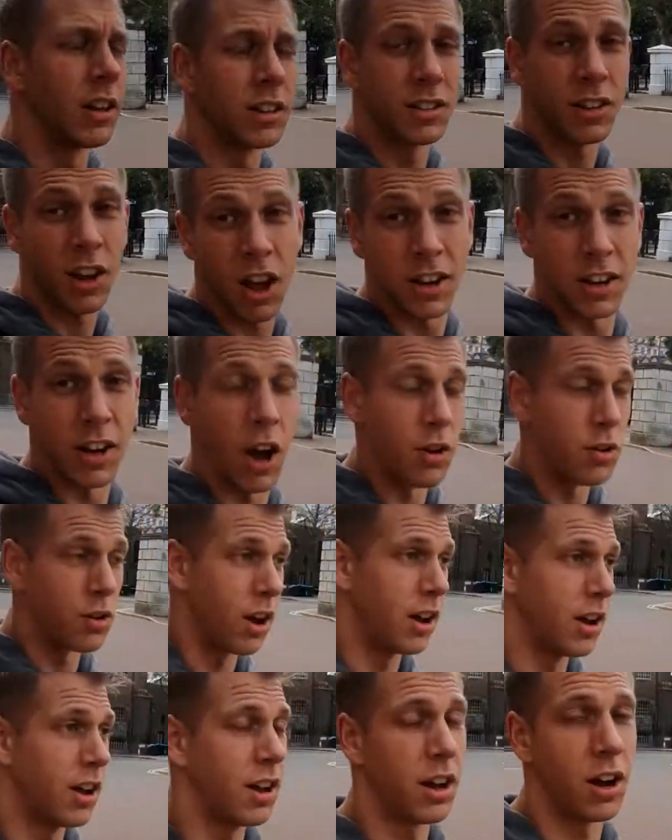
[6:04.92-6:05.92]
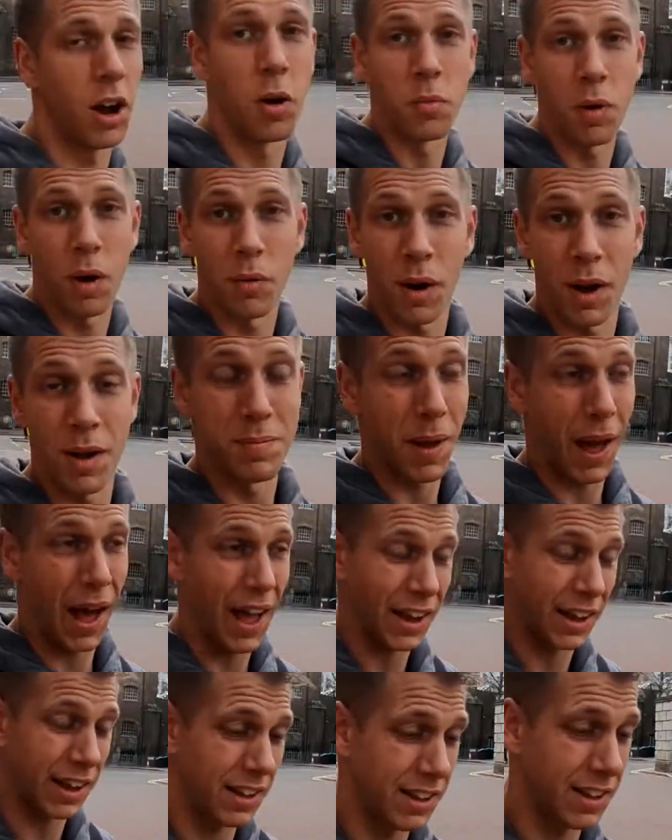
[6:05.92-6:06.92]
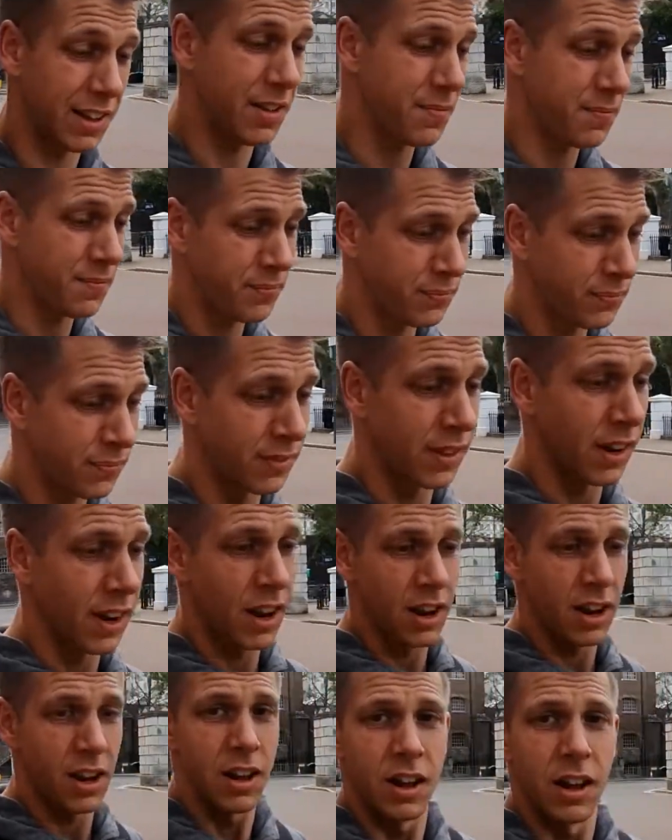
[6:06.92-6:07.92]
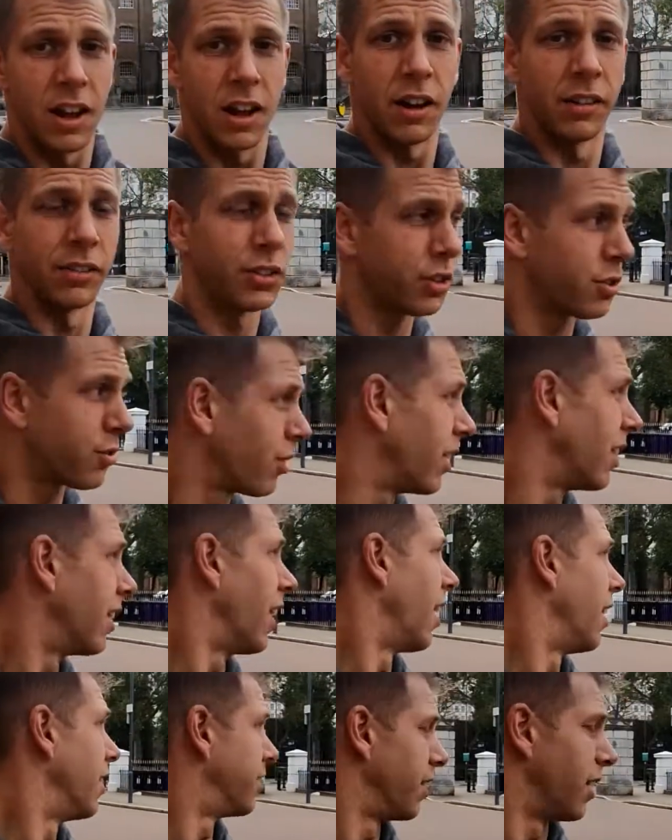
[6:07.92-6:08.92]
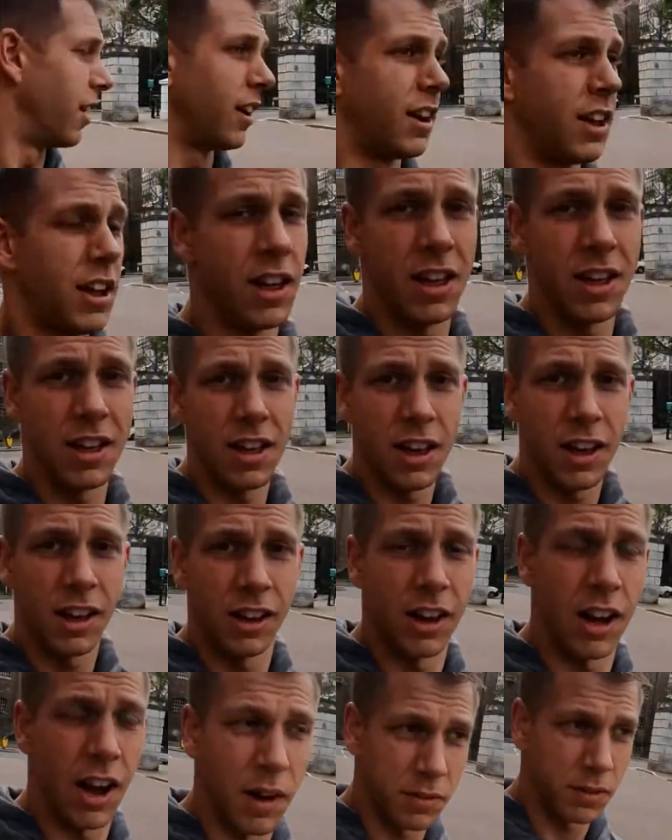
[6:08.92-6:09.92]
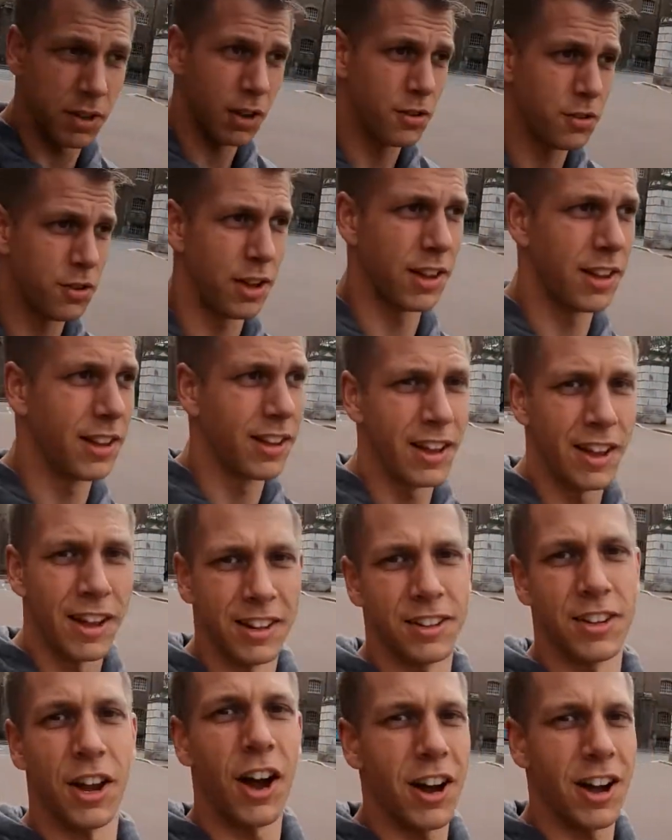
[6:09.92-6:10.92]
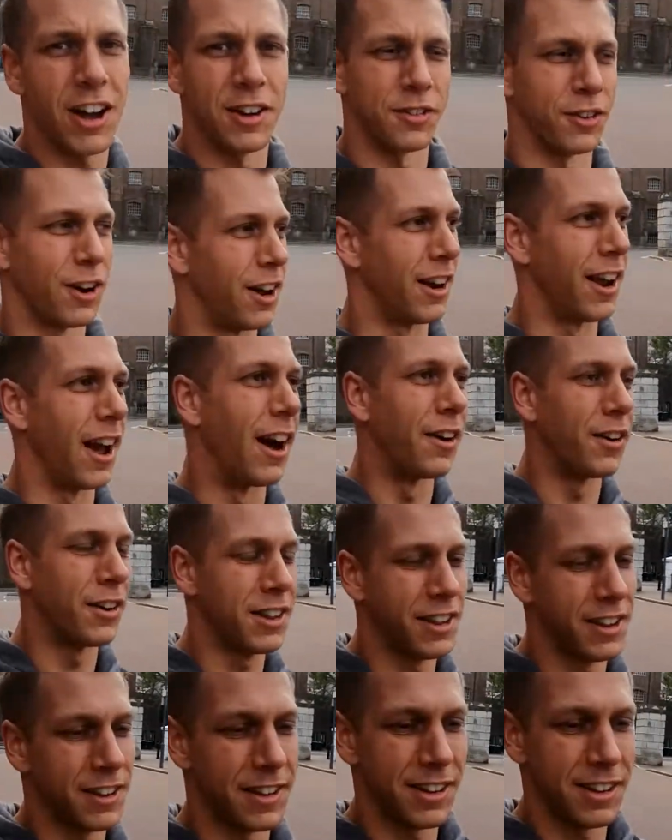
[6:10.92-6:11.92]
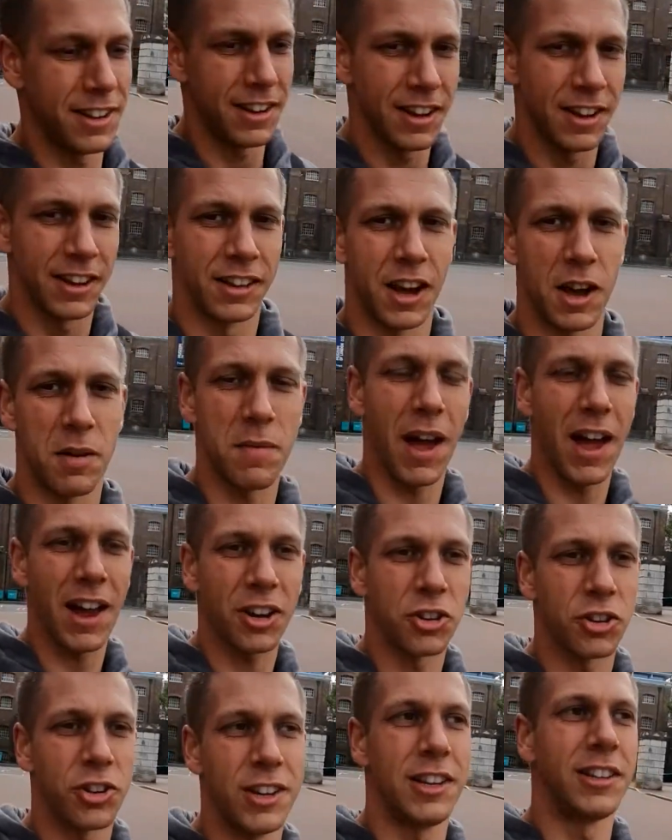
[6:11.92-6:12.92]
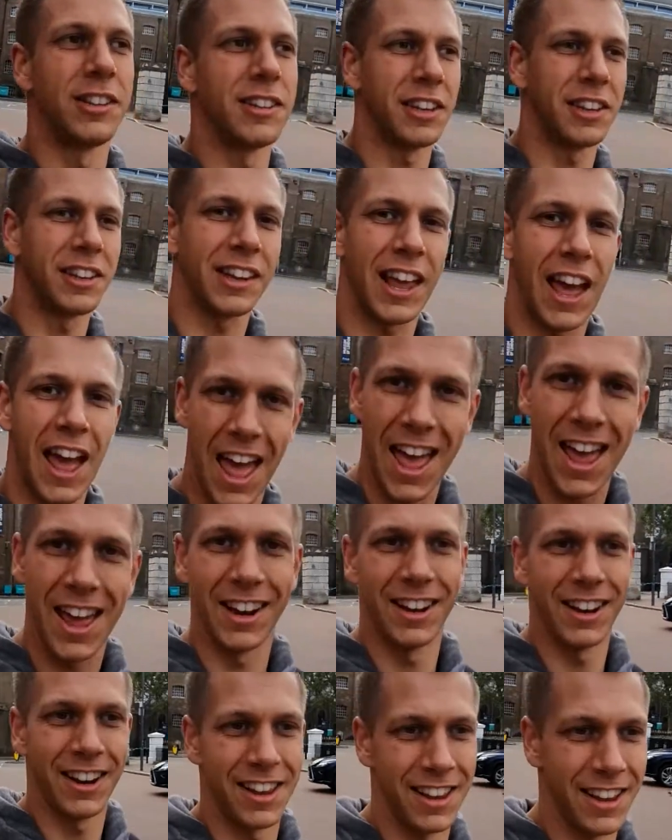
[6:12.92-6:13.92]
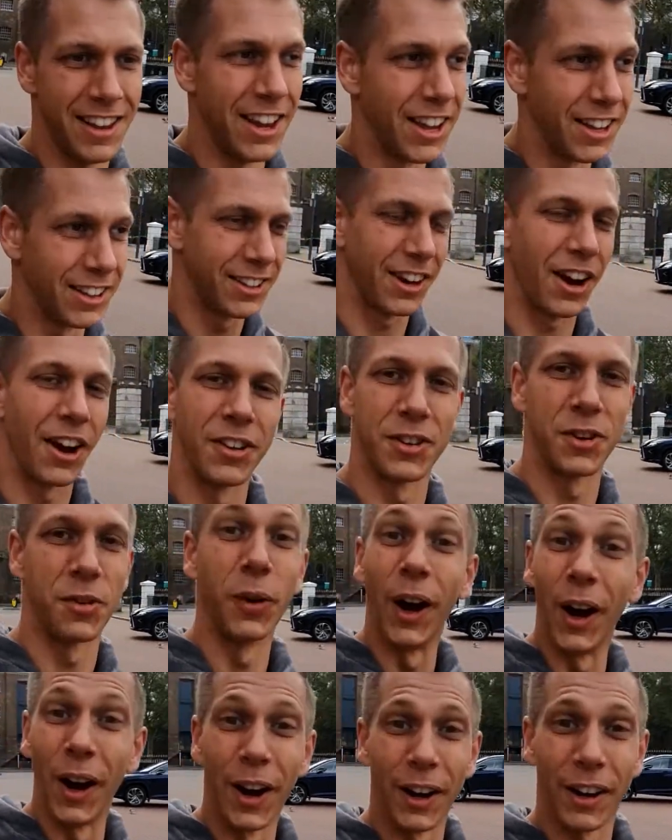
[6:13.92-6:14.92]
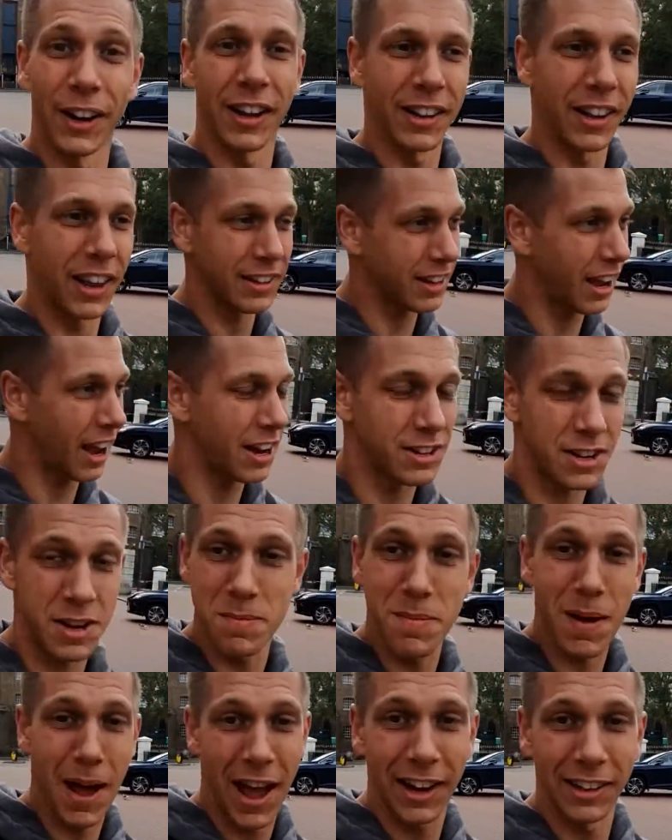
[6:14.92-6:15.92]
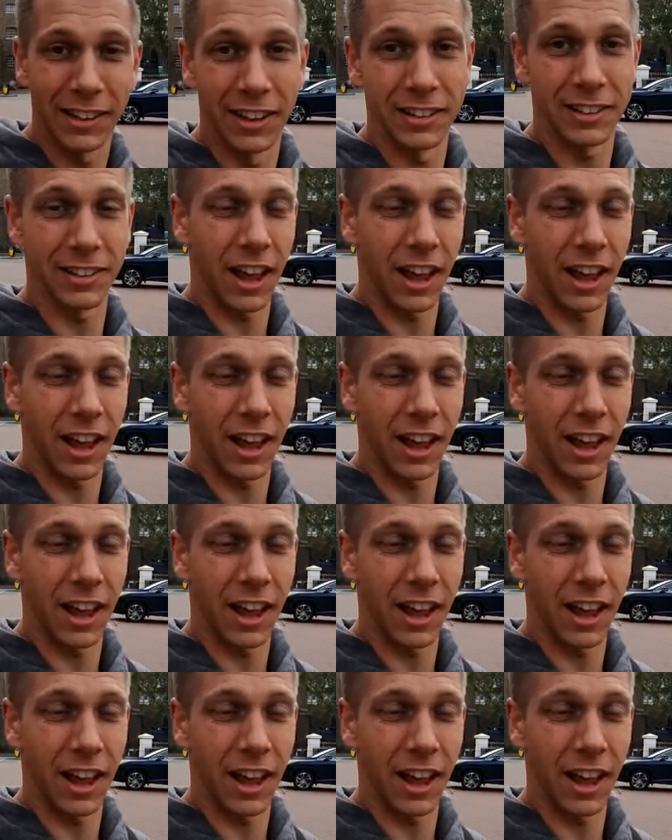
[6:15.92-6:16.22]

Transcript: Side note, on my way back, just realised that I'm so tired right now, I'm actually scared to go to work. That's actually madness.